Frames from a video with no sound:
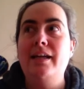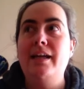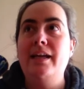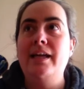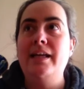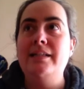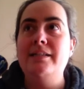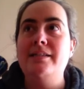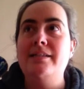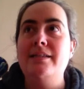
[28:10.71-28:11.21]

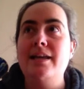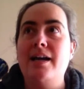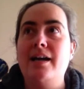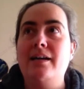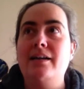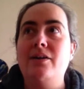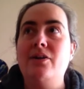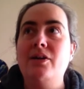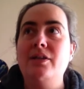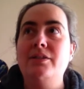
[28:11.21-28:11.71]
it's
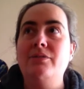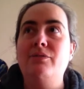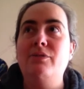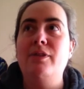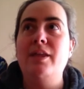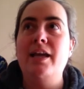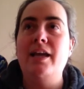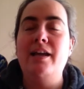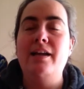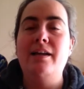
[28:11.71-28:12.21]
that kind of
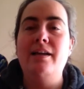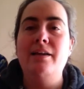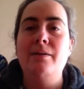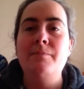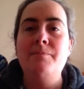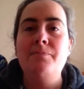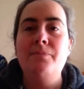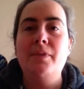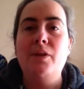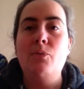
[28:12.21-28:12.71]
thing
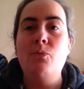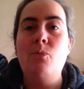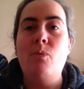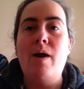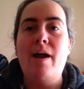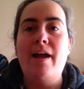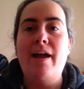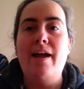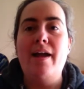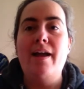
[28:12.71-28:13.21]

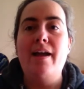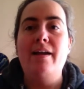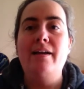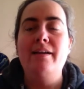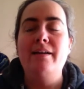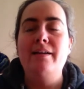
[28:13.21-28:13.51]
where